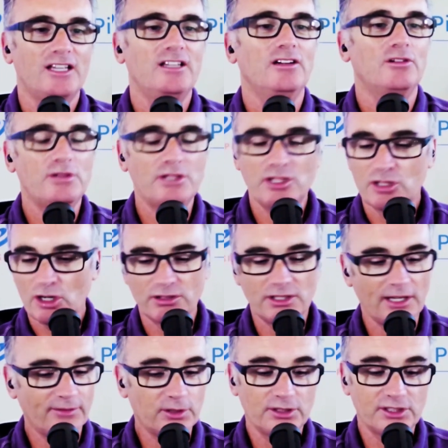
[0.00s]
you know you go
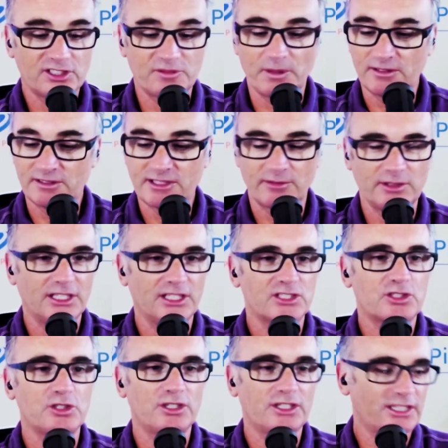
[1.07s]
you have a good experience everything
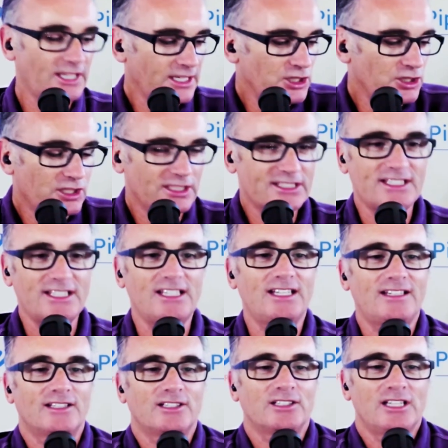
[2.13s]
is good and then you can
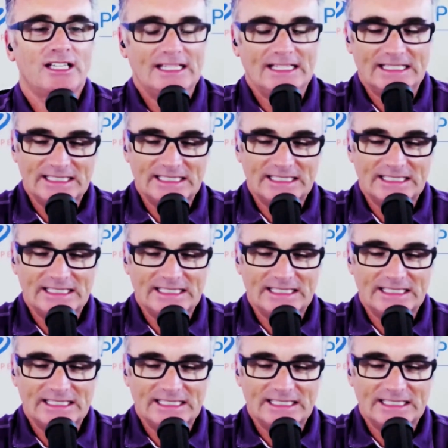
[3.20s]
see they're